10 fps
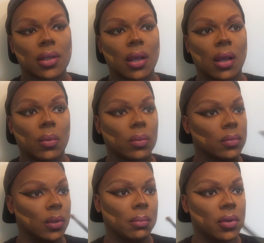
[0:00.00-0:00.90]

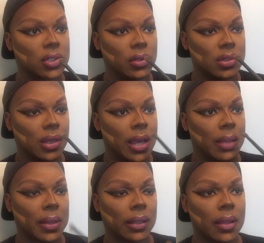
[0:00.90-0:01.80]
Lower brush I usually
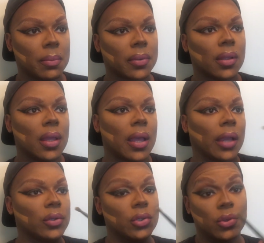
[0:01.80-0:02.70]
highlight my lip.
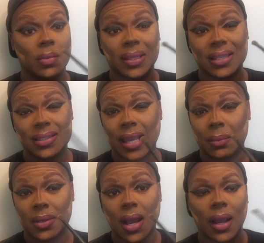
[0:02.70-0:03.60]
I usually do them at the
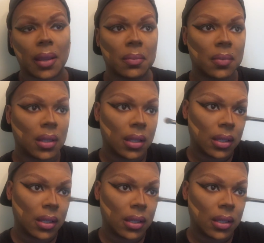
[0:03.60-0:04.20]
same time.